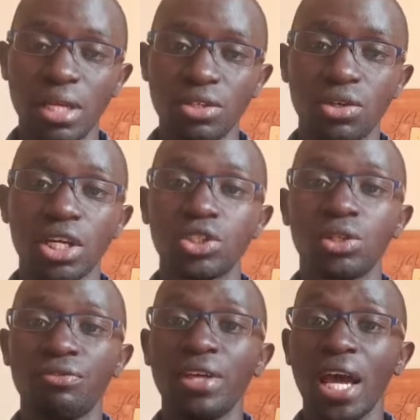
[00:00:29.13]
the
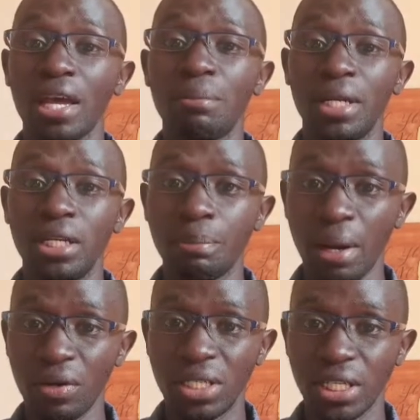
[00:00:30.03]
introduction of the hybrid
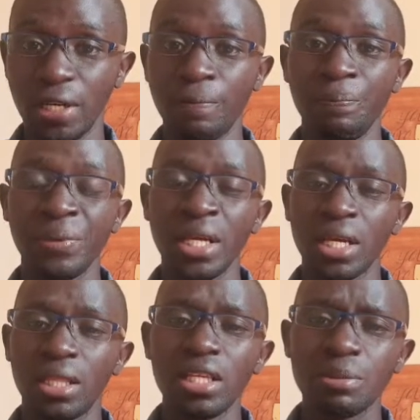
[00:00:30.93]
powertrain.
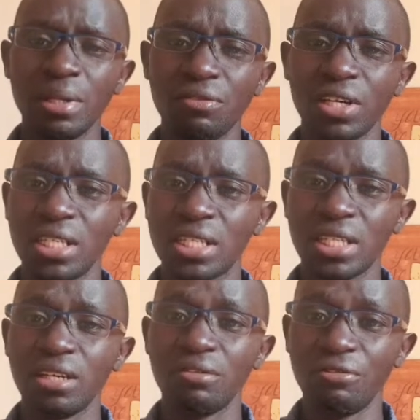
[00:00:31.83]
This minivan is
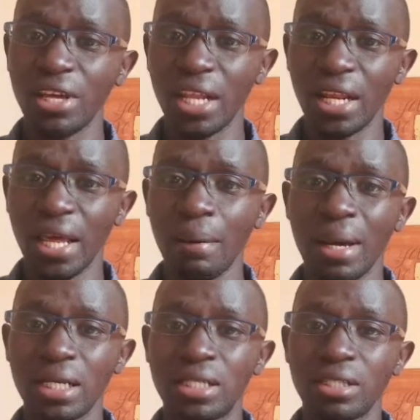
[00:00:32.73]
still very rare,
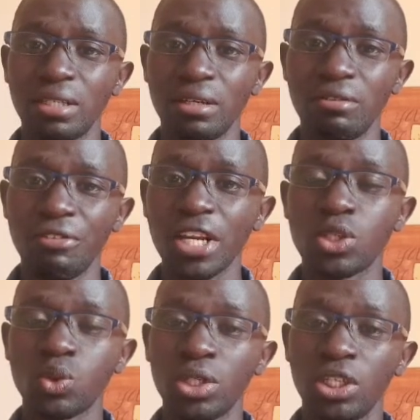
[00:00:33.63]
but very
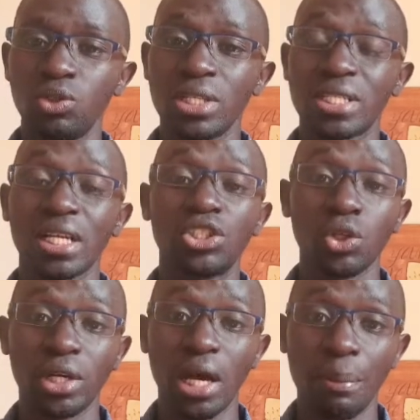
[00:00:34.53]
soon it will start
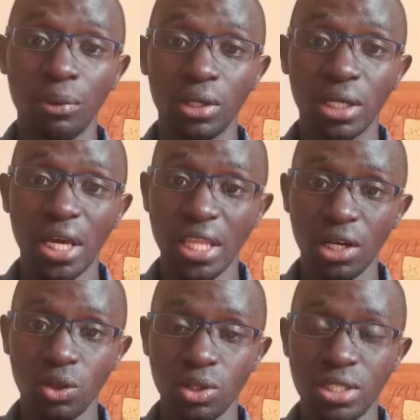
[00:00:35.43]
showing up on
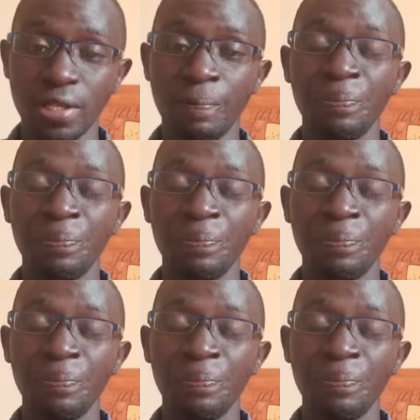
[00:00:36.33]
Kenyan roads.